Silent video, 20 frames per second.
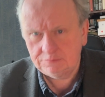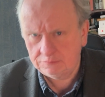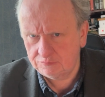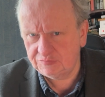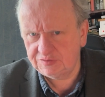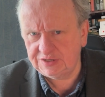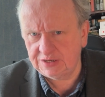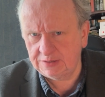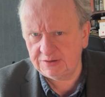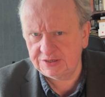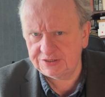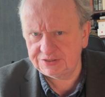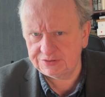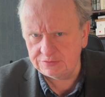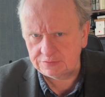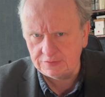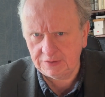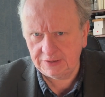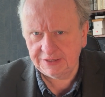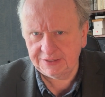Did I
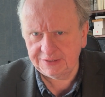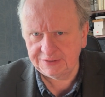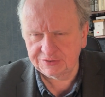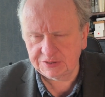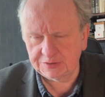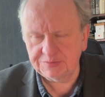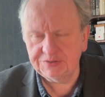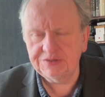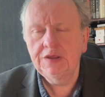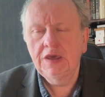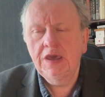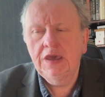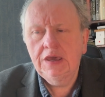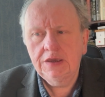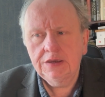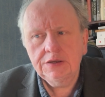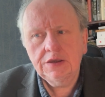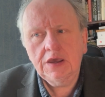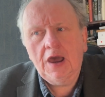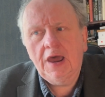mention link in the description?
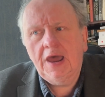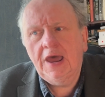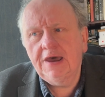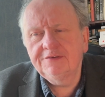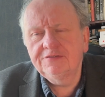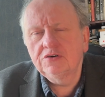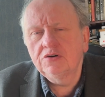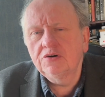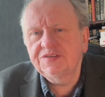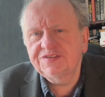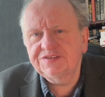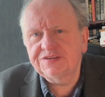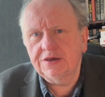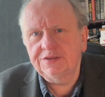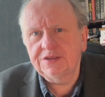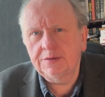I have also,